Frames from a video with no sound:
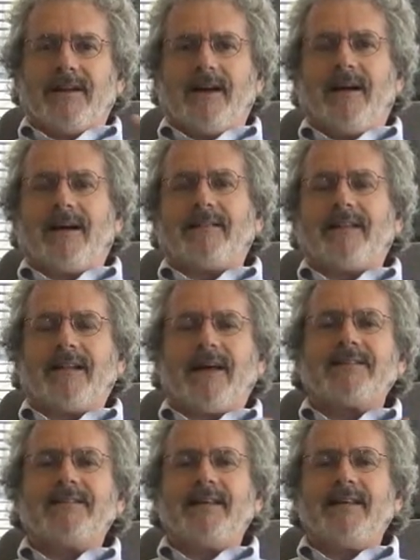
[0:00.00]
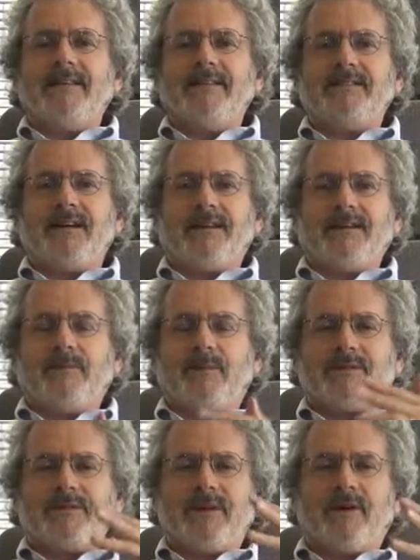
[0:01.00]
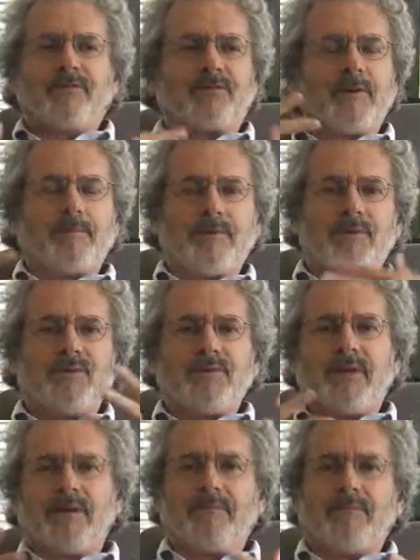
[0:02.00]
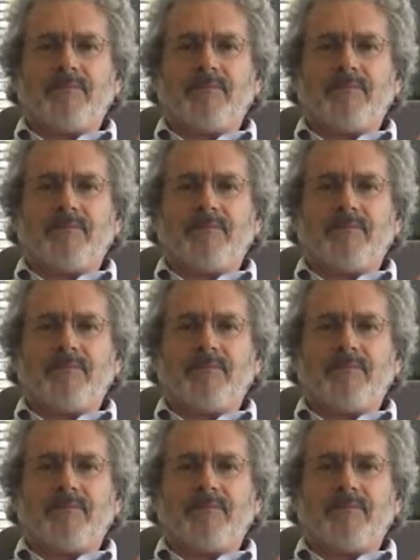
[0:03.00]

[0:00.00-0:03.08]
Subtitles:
the last thing he studied was self-reproducing